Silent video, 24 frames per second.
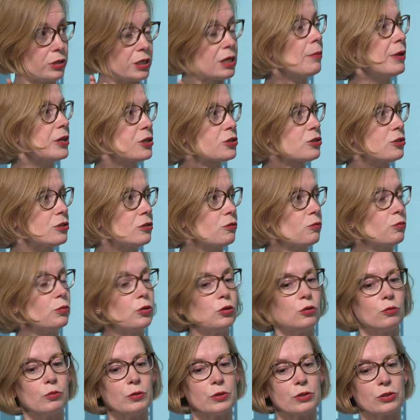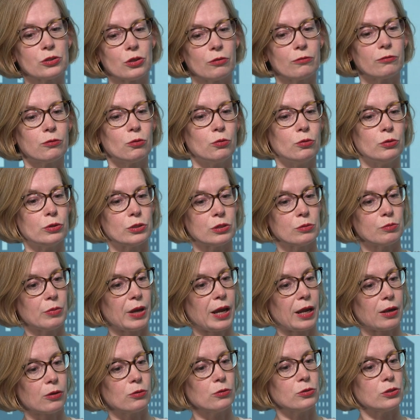dimensions of movement, so forwards and
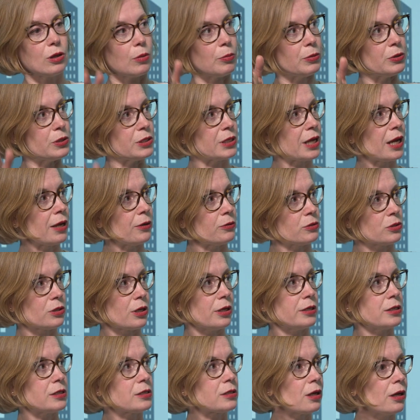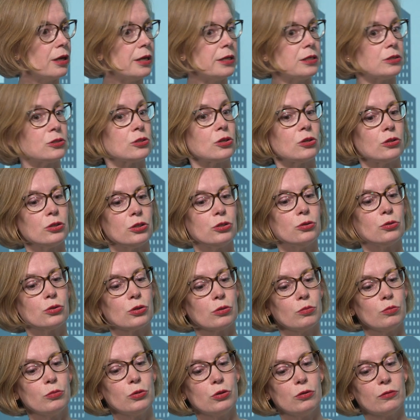backwards, up and down, side to side, so that you
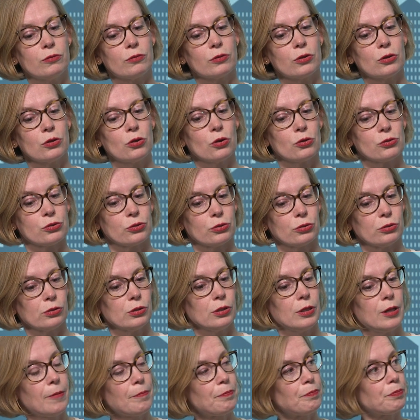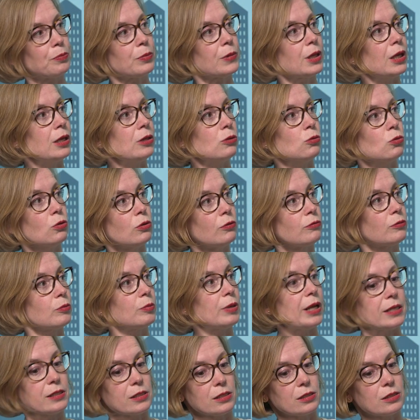can move the nozzle in all of the
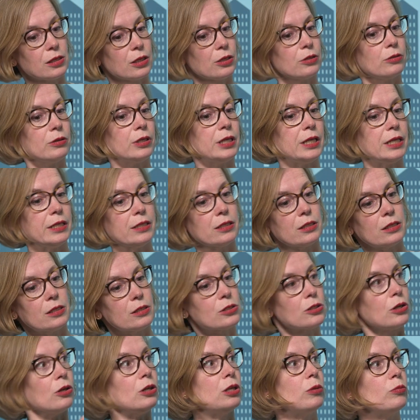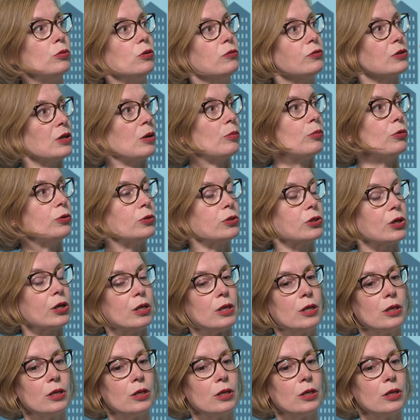places that you need, and it slowly moves upwards.